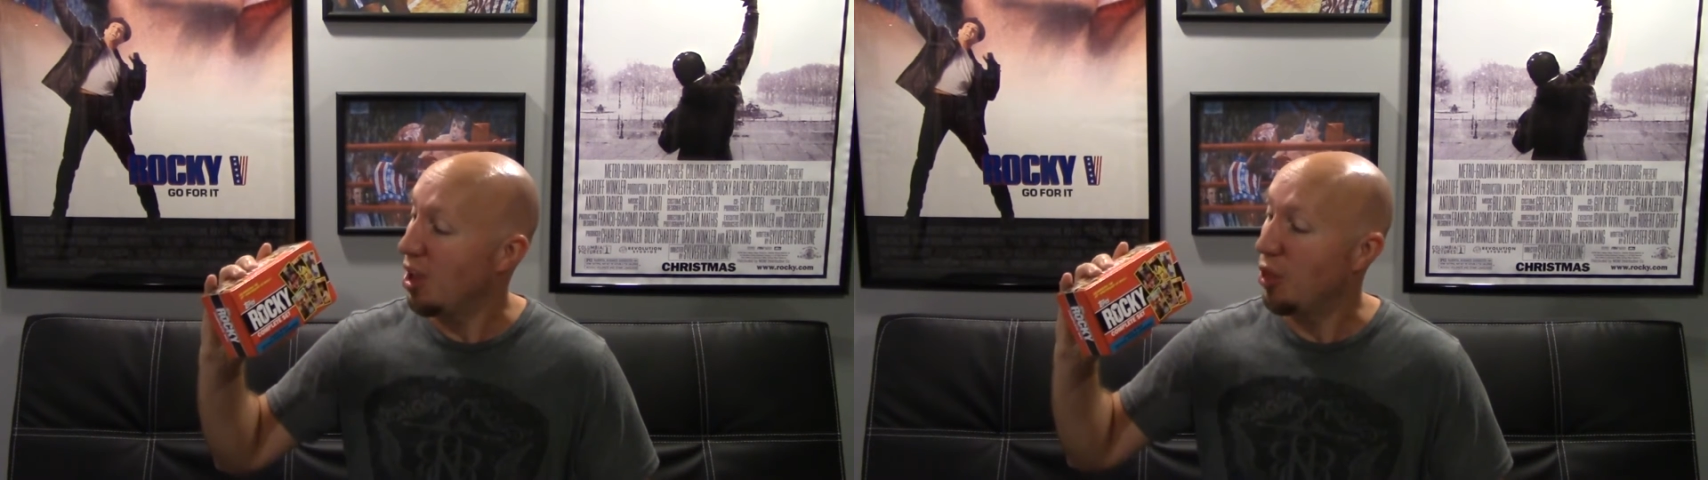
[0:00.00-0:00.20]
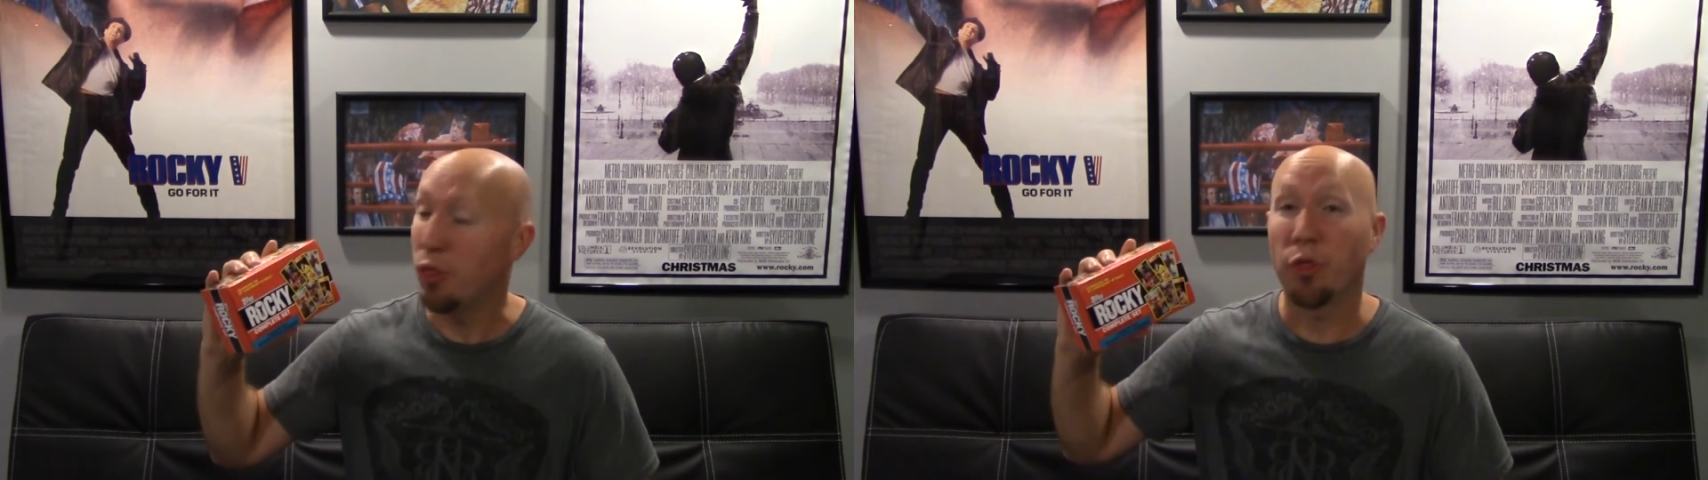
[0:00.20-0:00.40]

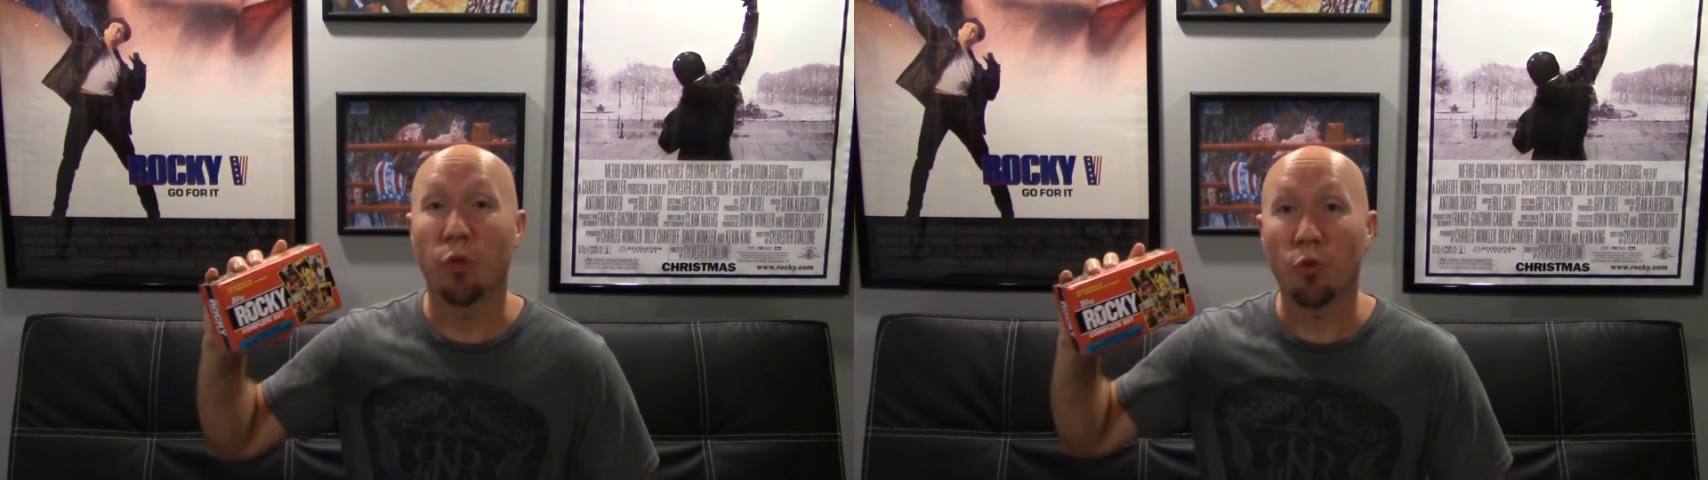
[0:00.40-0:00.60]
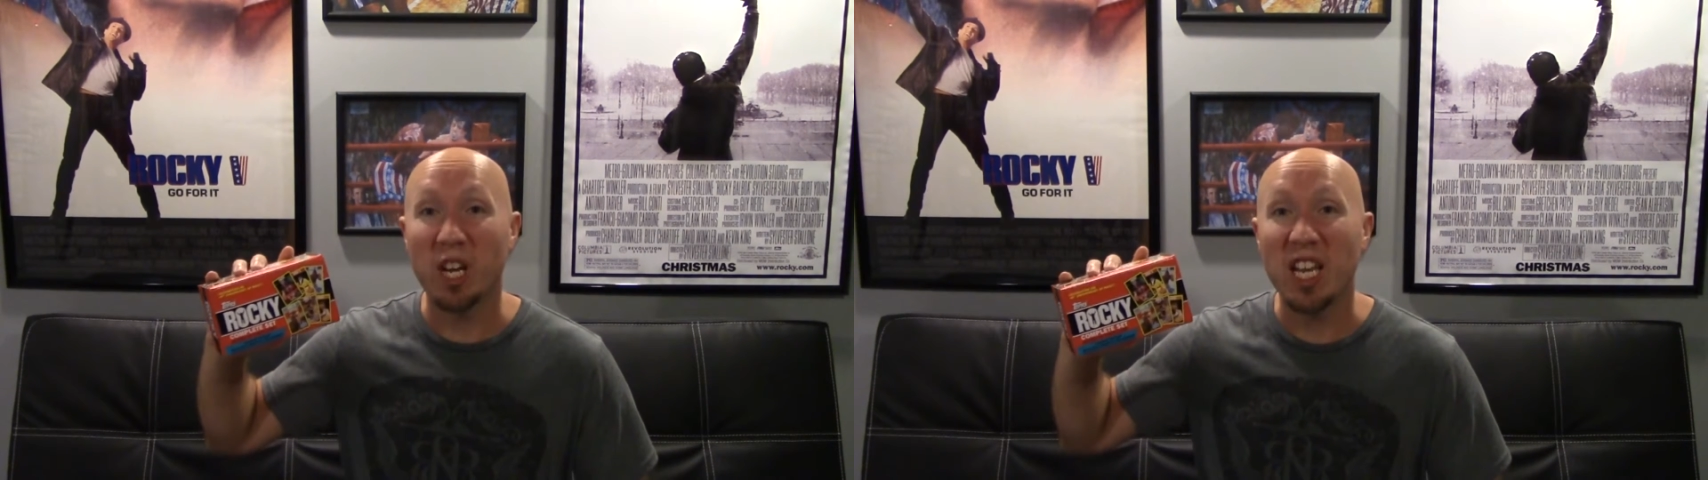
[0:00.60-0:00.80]

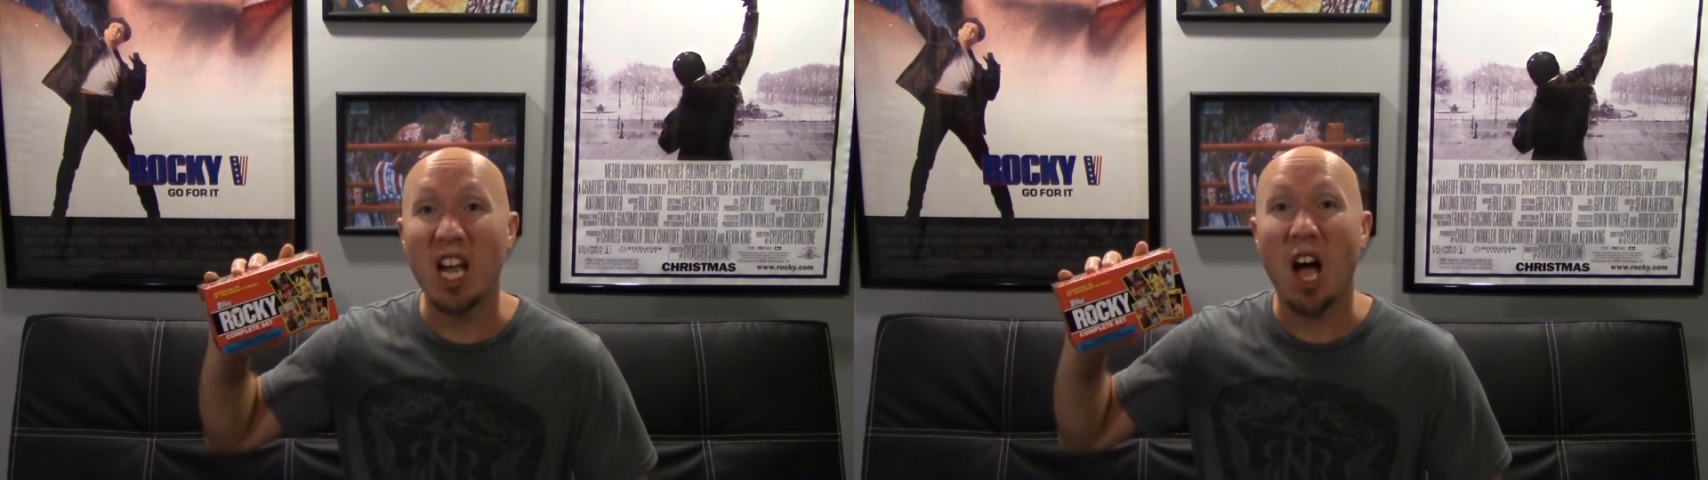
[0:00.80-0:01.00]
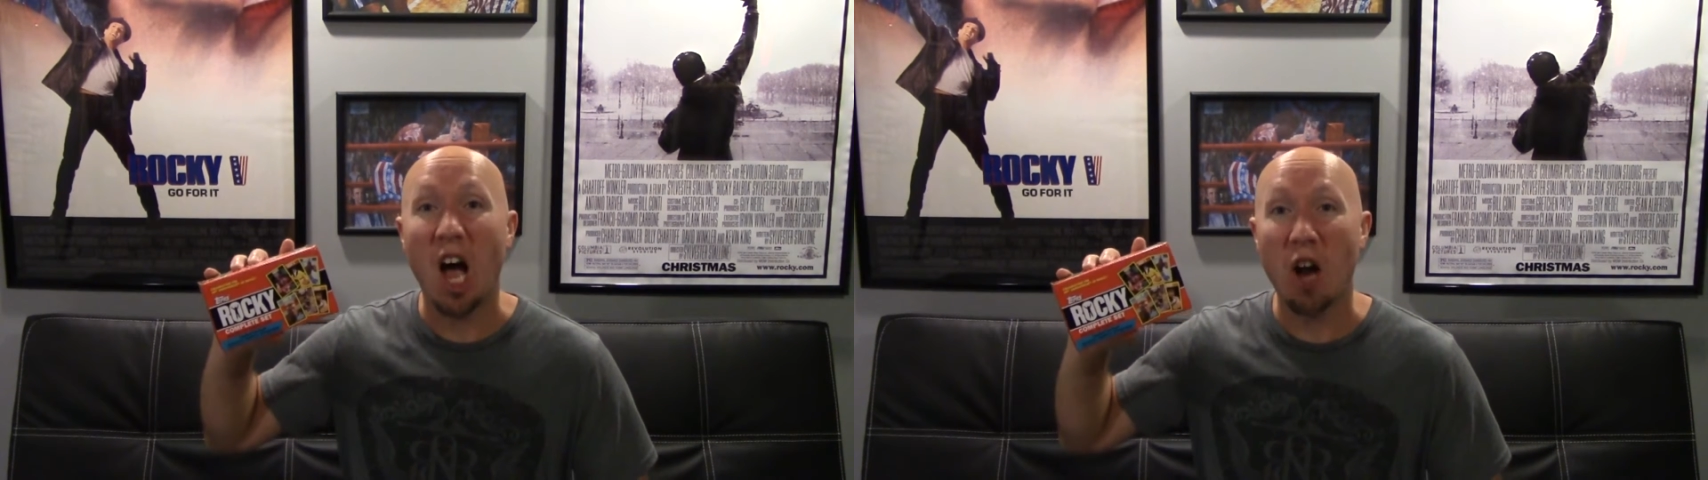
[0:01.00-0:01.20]

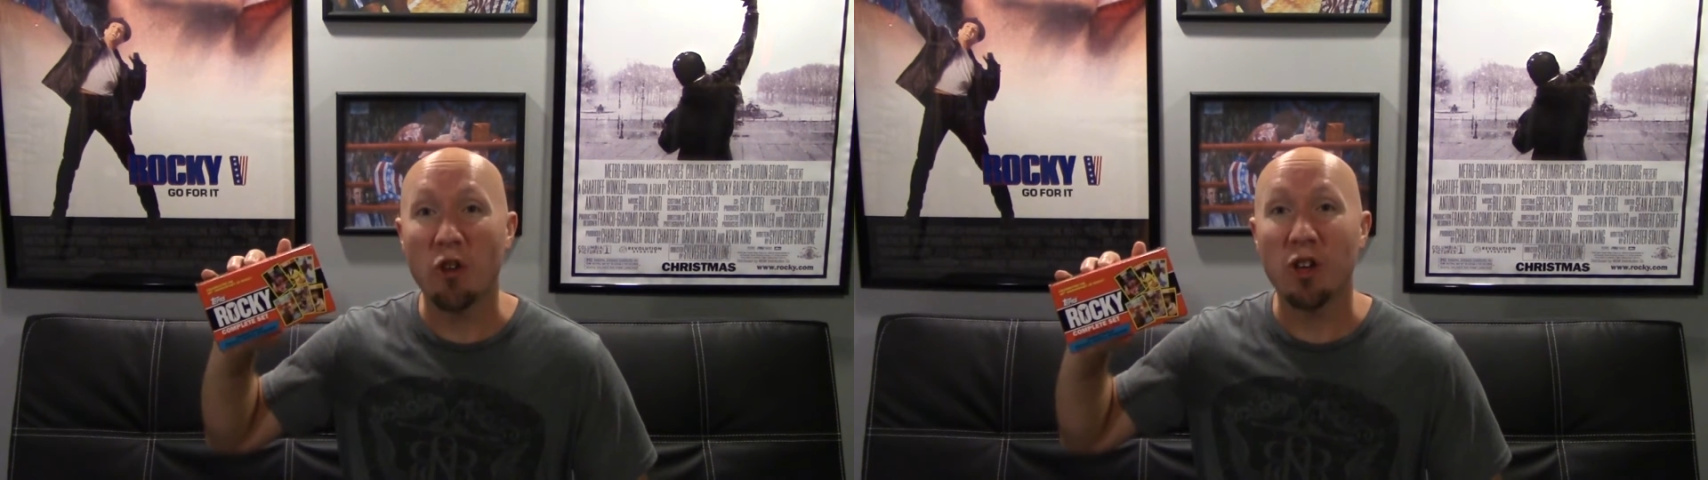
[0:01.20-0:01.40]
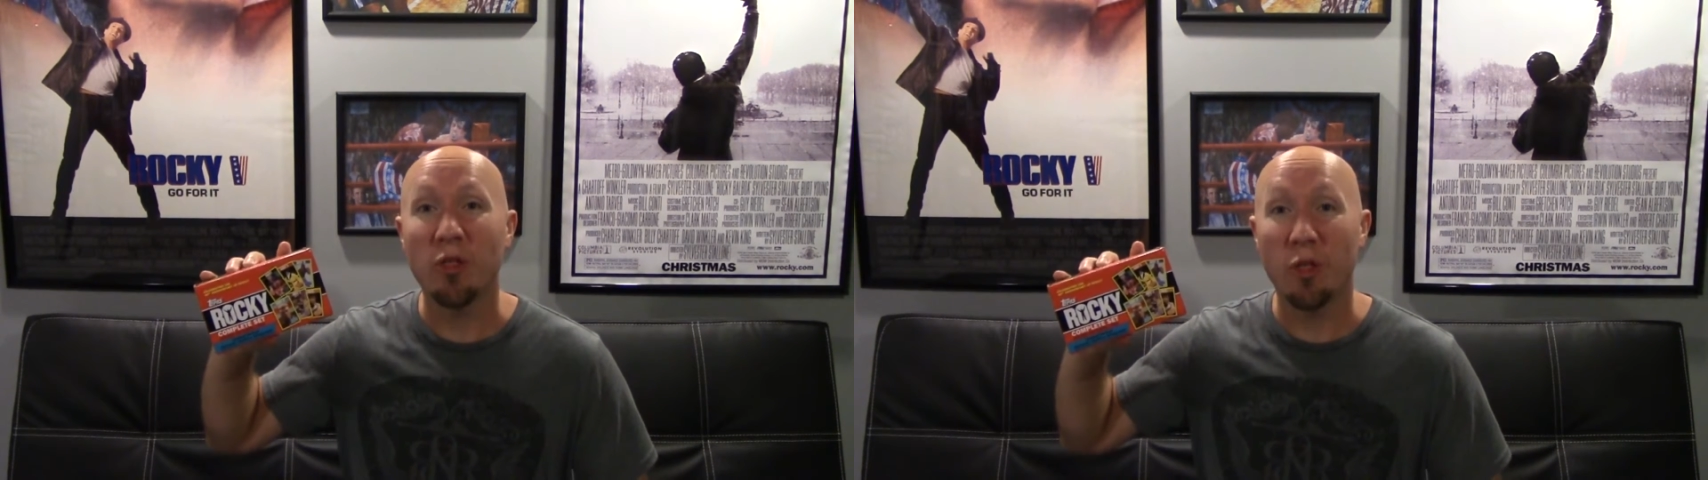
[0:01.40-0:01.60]

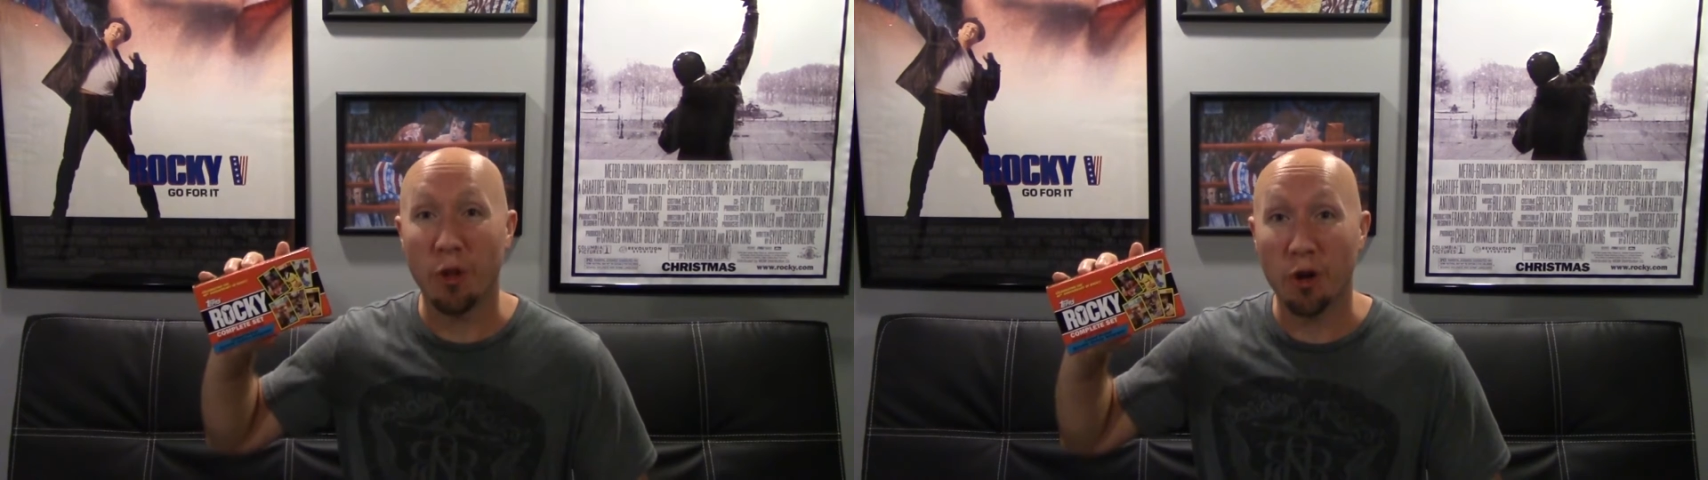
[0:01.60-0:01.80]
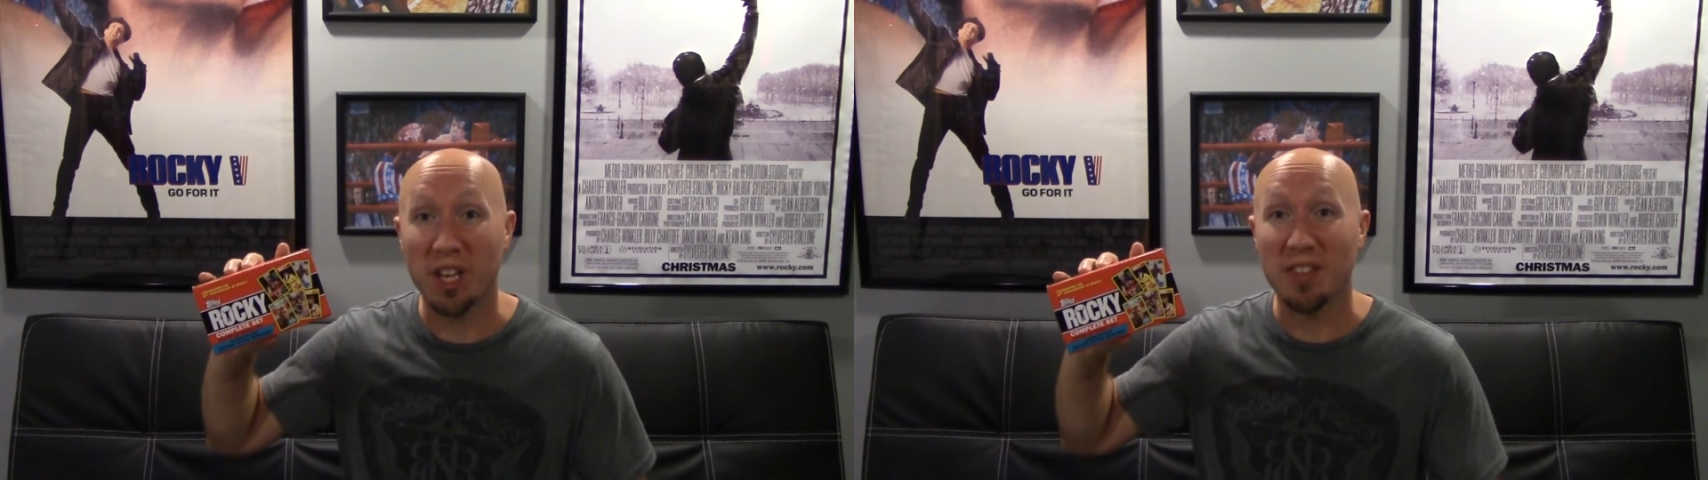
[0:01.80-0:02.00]
330.